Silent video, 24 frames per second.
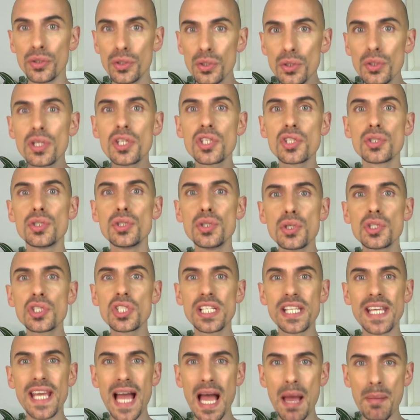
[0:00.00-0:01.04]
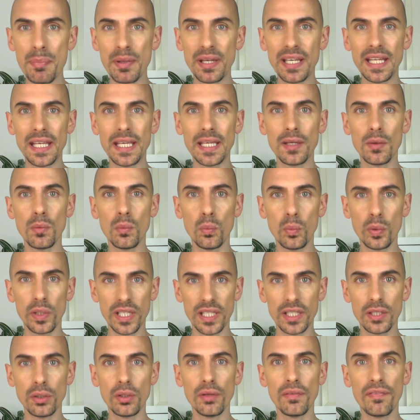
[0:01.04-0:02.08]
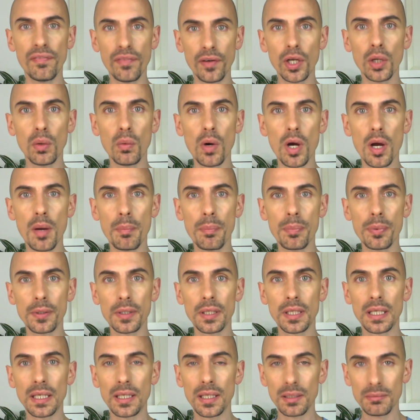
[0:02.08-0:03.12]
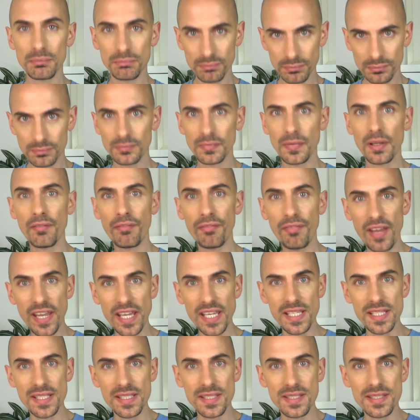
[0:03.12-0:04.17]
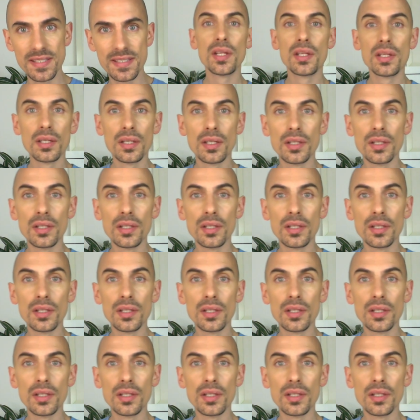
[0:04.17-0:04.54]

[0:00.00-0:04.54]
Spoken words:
usually happening within the follow-up phase.